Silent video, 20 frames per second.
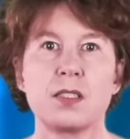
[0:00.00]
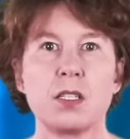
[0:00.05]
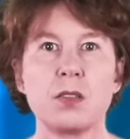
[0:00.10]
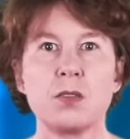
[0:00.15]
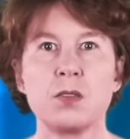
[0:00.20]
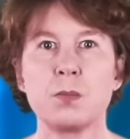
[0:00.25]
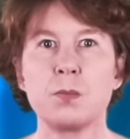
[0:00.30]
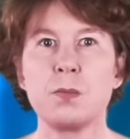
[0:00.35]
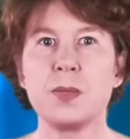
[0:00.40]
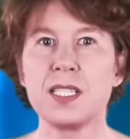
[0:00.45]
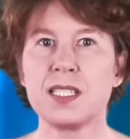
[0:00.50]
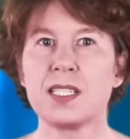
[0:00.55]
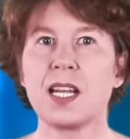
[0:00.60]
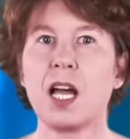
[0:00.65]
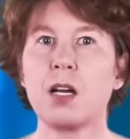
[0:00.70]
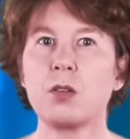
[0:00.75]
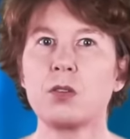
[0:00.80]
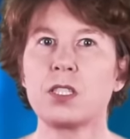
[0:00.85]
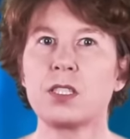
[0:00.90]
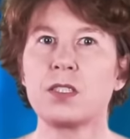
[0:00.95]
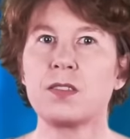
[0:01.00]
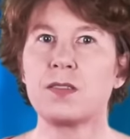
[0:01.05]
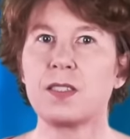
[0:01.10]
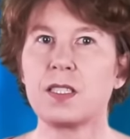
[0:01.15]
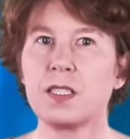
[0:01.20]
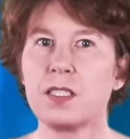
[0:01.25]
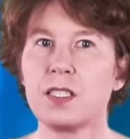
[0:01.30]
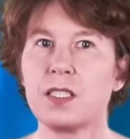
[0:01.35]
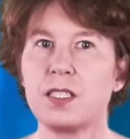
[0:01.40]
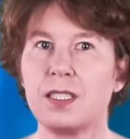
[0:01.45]
don't miss out on
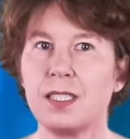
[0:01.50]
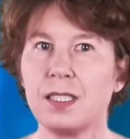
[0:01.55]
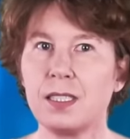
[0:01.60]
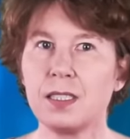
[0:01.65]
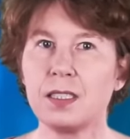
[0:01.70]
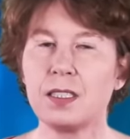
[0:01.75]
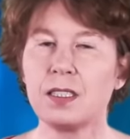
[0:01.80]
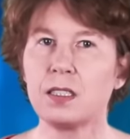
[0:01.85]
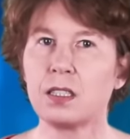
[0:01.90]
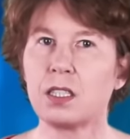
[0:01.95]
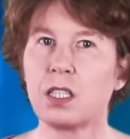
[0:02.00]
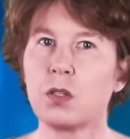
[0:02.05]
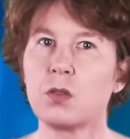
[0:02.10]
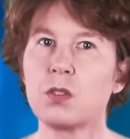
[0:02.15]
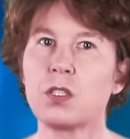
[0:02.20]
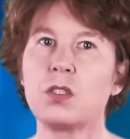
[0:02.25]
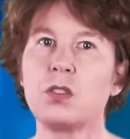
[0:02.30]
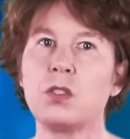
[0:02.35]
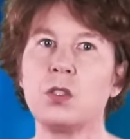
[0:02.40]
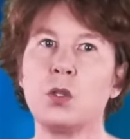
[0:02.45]
this deal. Go to